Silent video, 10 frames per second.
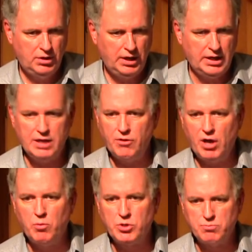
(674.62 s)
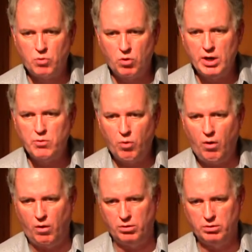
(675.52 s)
And he thought it was morally
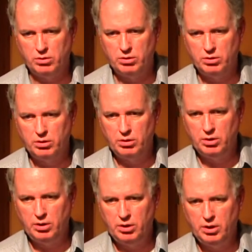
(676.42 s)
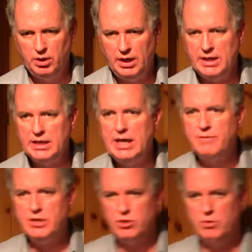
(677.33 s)
wrong. And he
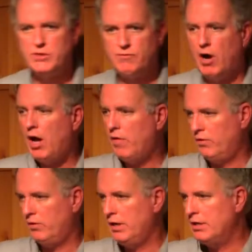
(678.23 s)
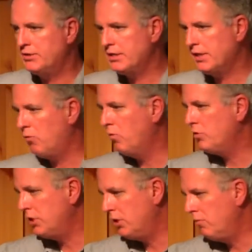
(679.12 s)
gives it to his father and he says, I
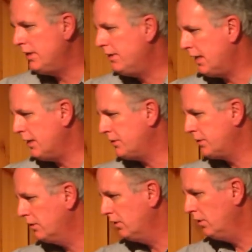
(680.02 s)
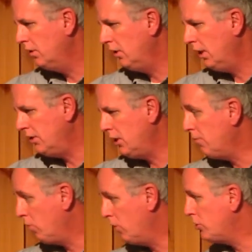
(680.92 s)
want you to read this and tell
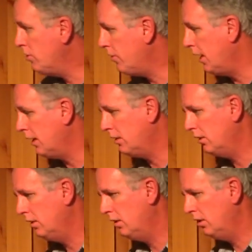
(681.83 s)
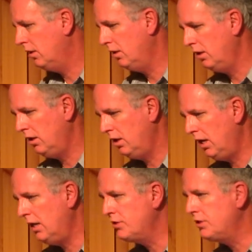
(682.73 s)
me what you think.
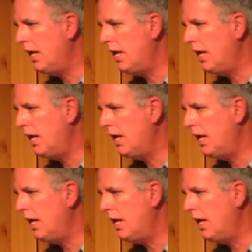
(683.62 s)
And his